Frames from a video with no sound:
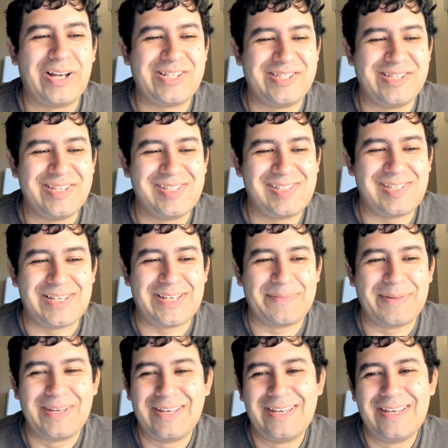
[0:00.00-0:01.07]
this team,
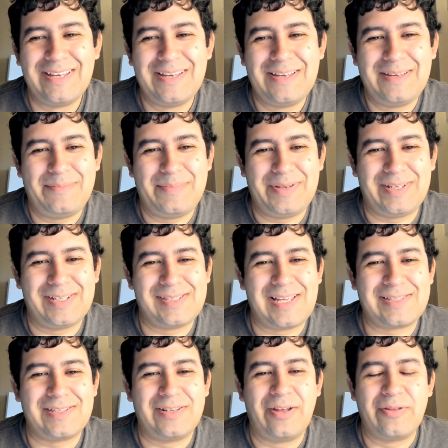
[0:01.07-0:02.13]
because
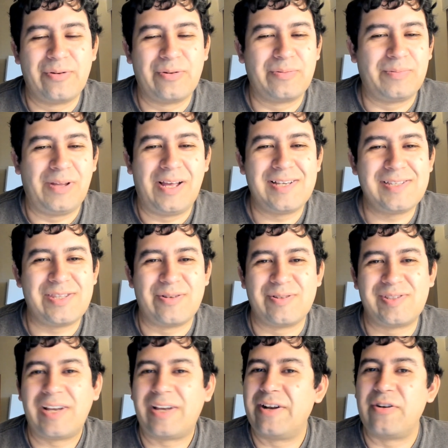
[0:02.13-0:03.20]
that's another loss, their
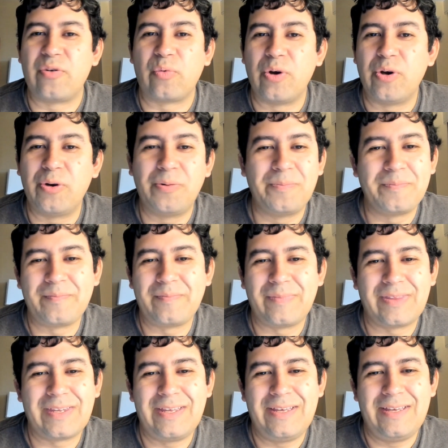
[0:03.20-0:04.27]
second in a row.
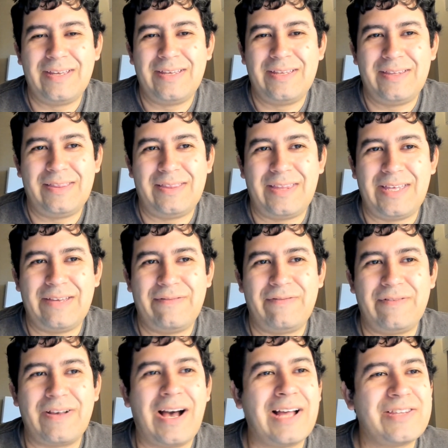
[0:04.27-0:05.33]
They've
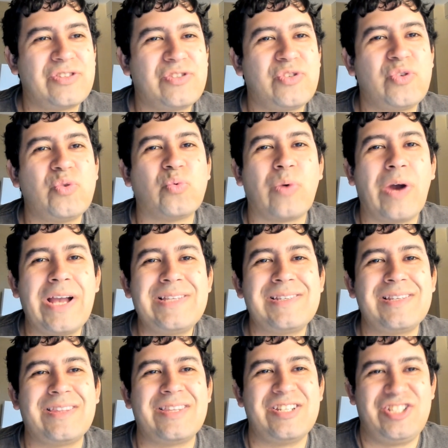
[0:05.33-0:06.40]
got to right
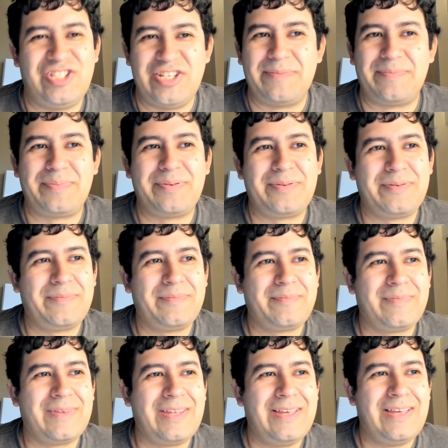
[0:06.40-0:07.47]
the ship.
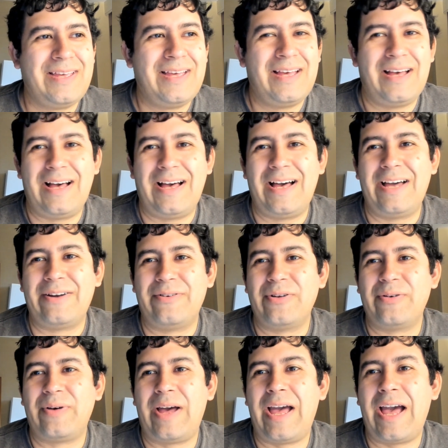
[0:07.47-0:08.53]
I don't
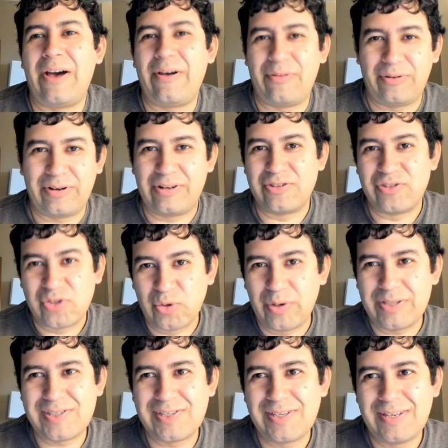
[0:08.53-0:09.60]
know how they're going to do
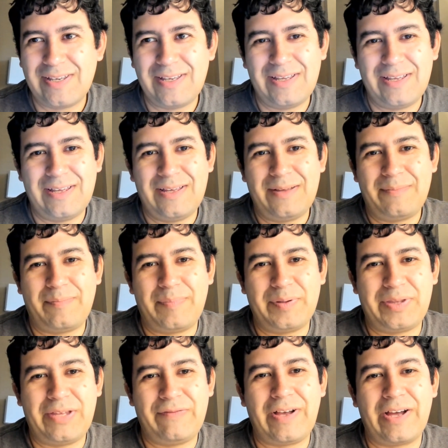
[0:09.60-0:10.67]
it, but
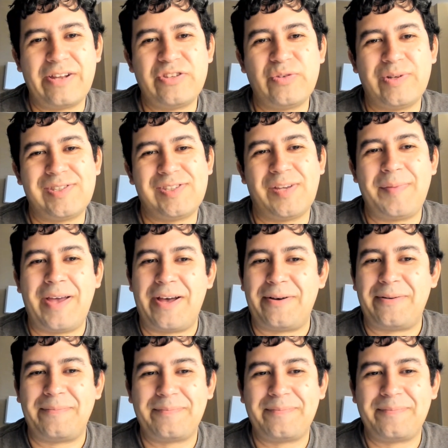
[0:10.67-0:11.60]
they've got to do it somehow.